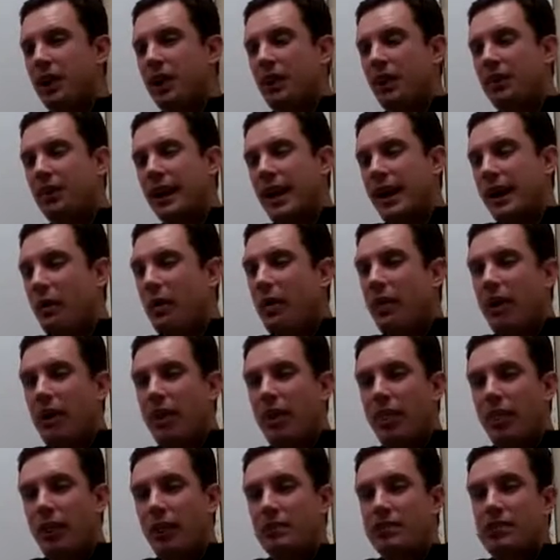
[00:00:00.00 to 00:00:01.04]
Now,
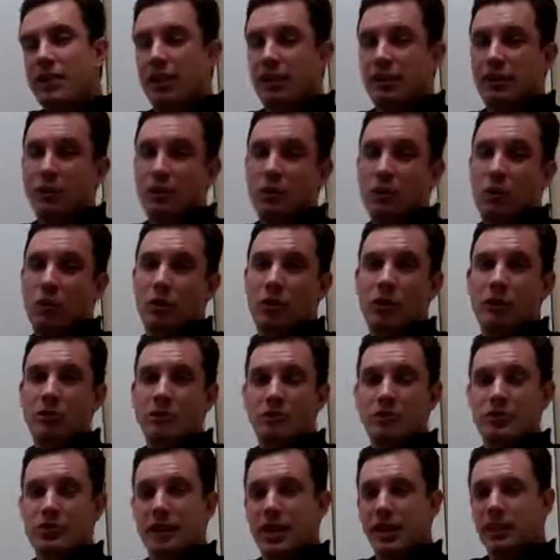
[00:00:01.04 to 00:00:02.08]
things get a little more
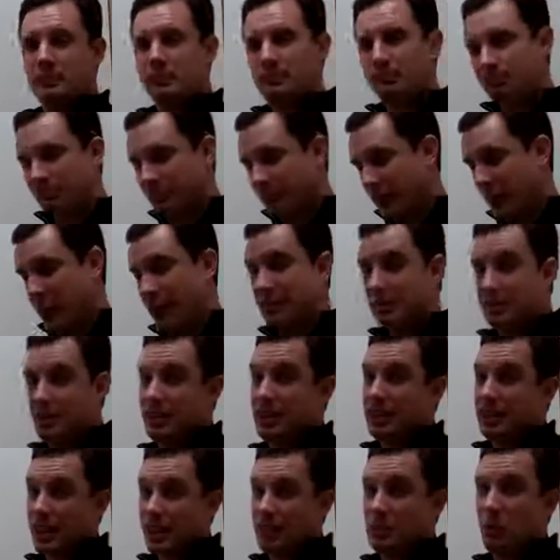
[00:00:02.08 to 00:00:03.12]
interesting, actually a
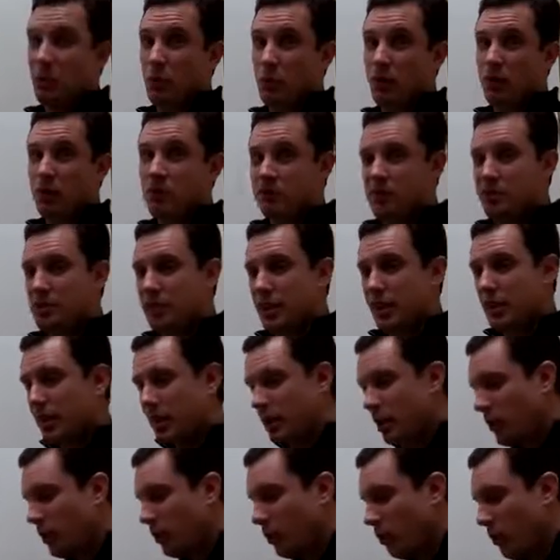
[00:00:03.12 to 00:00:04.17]
lot more interesting,
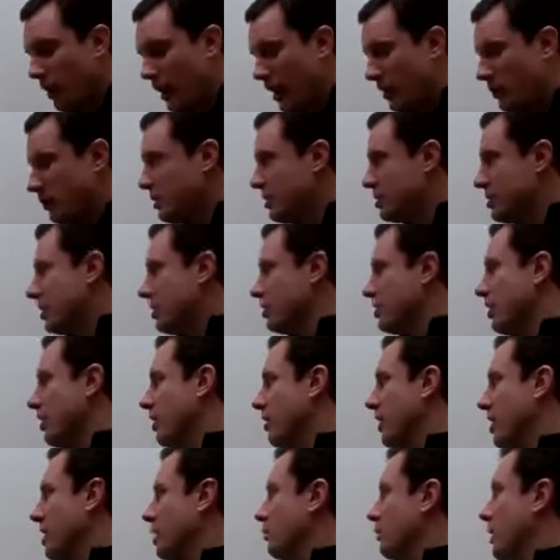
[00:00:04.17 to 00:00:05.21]
when we start to
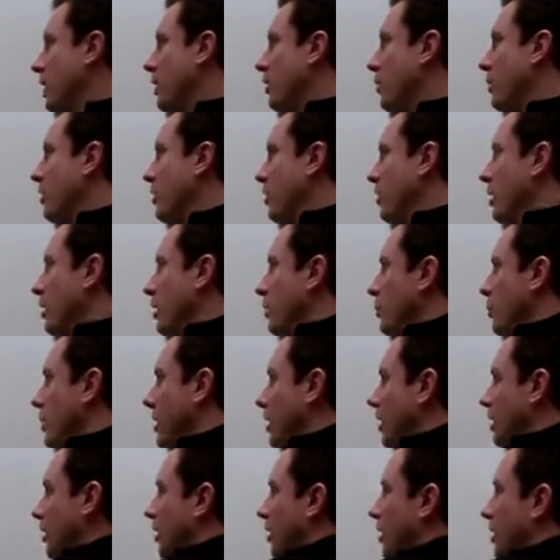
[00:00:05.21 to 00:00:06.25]
think about,
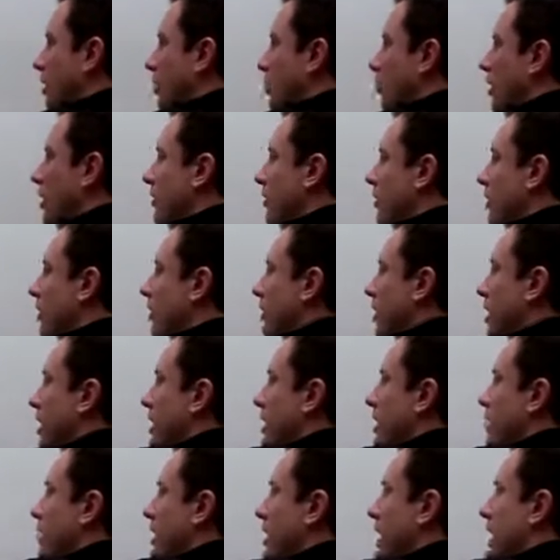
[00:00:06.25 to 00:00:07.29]
well, what if I want to
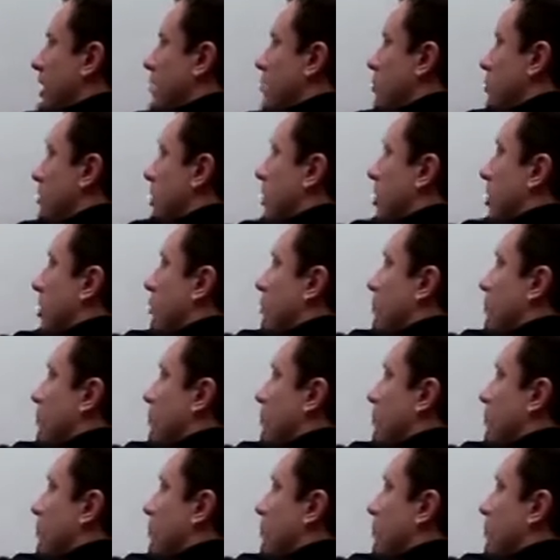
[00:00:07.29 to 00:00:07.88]
interact with